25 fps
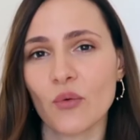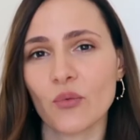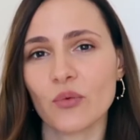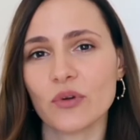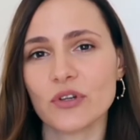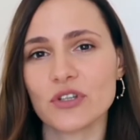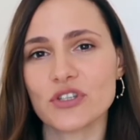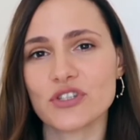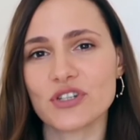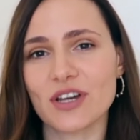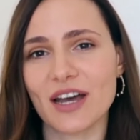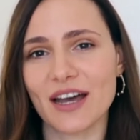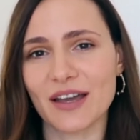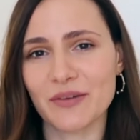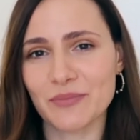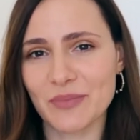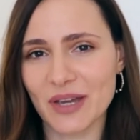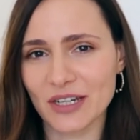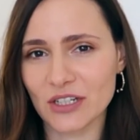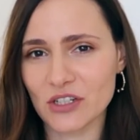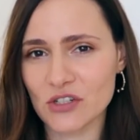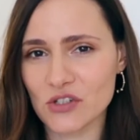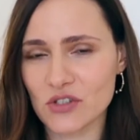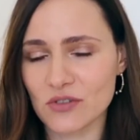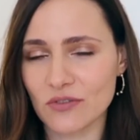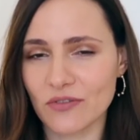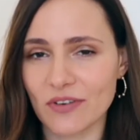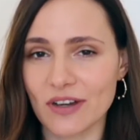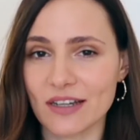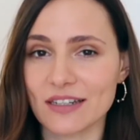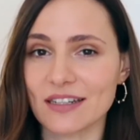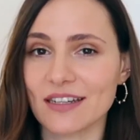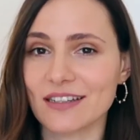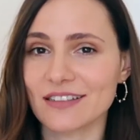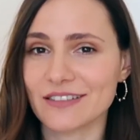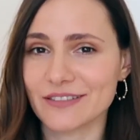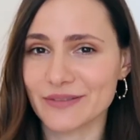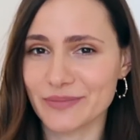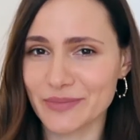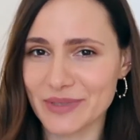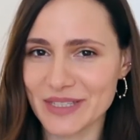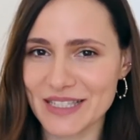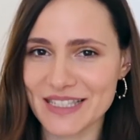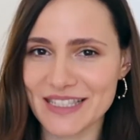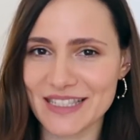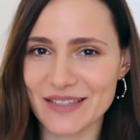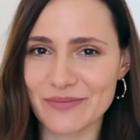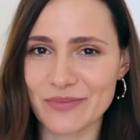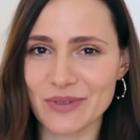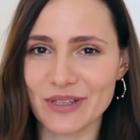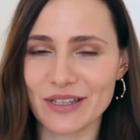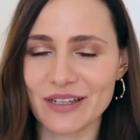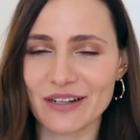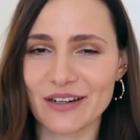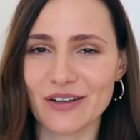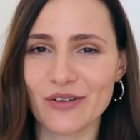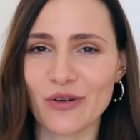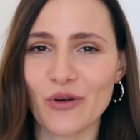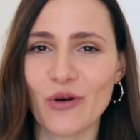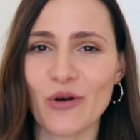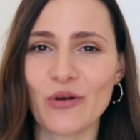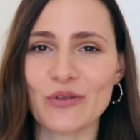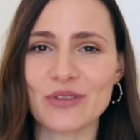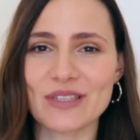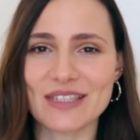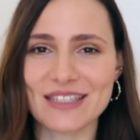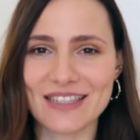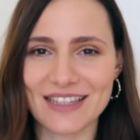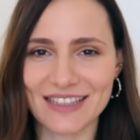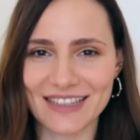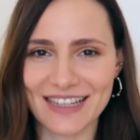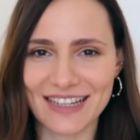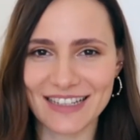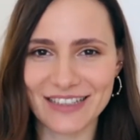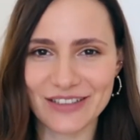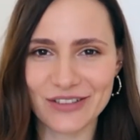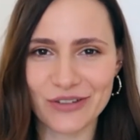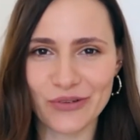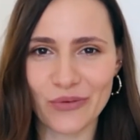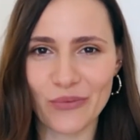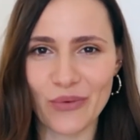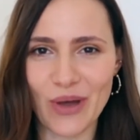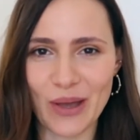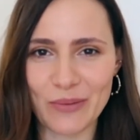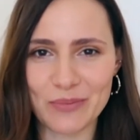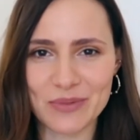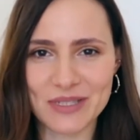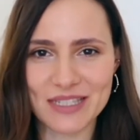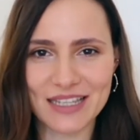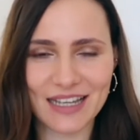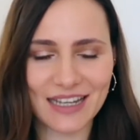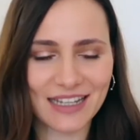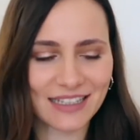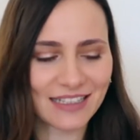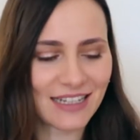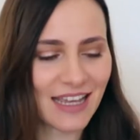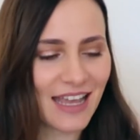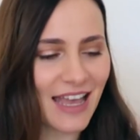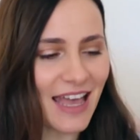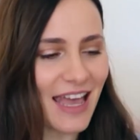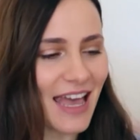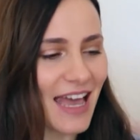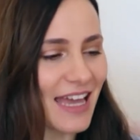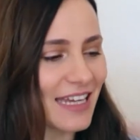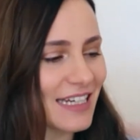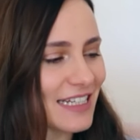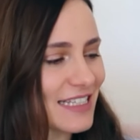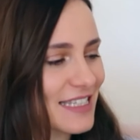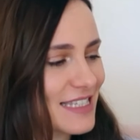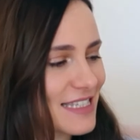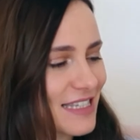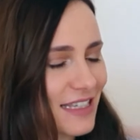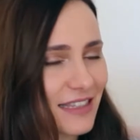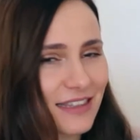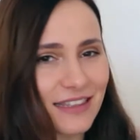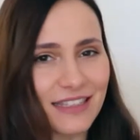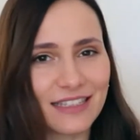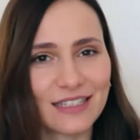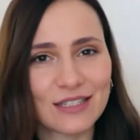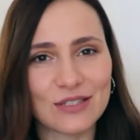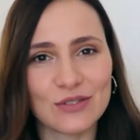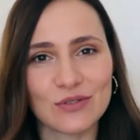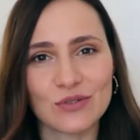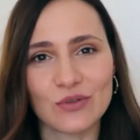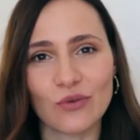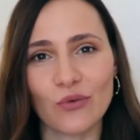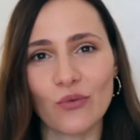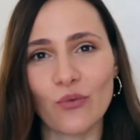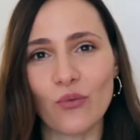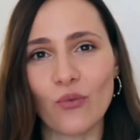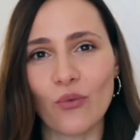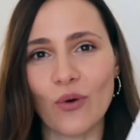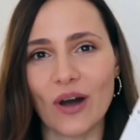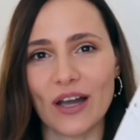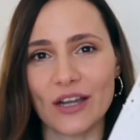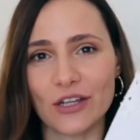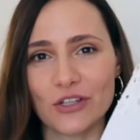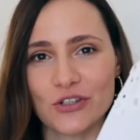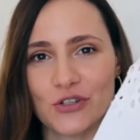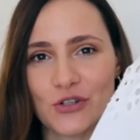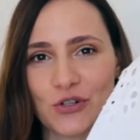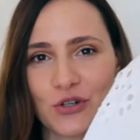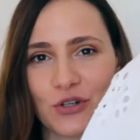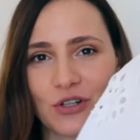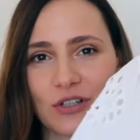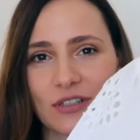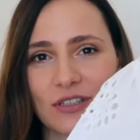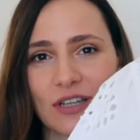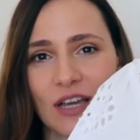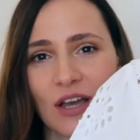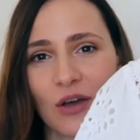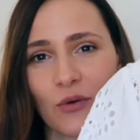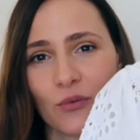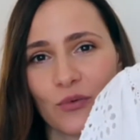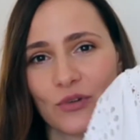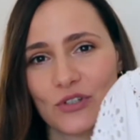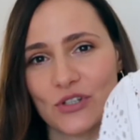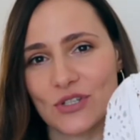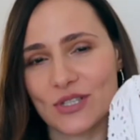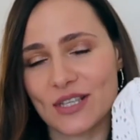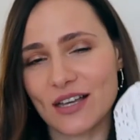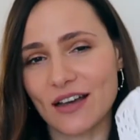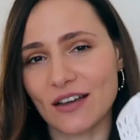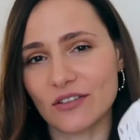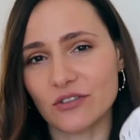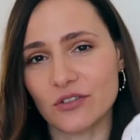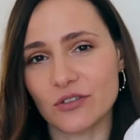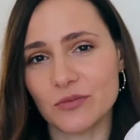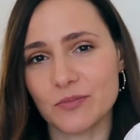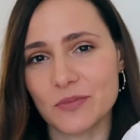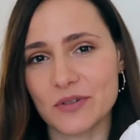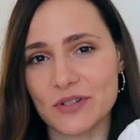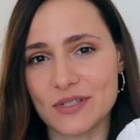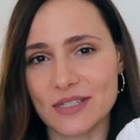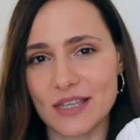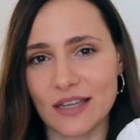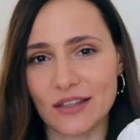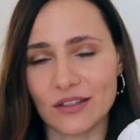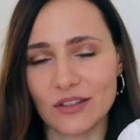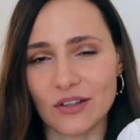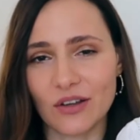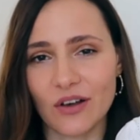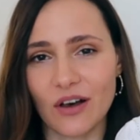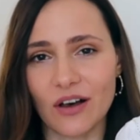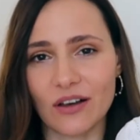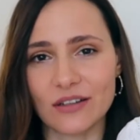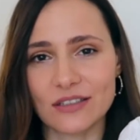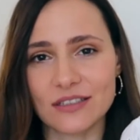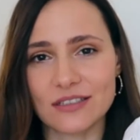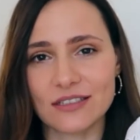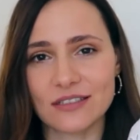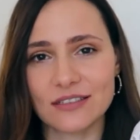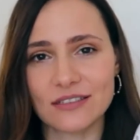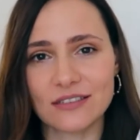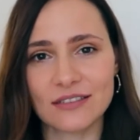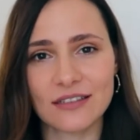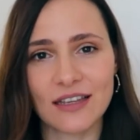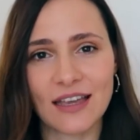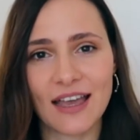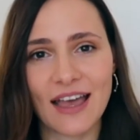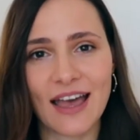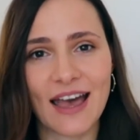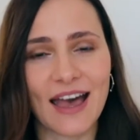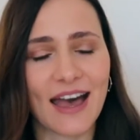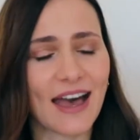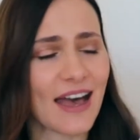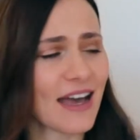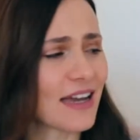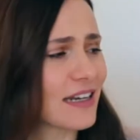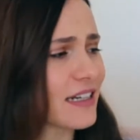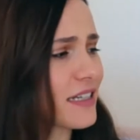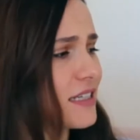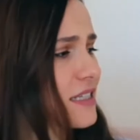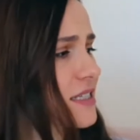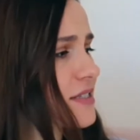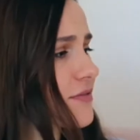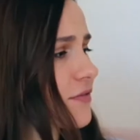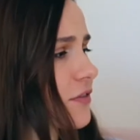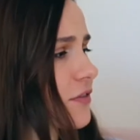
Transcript: which I managed to find a little bit similar on Zalando website, and it's this white shirt which is 100% cotton and it's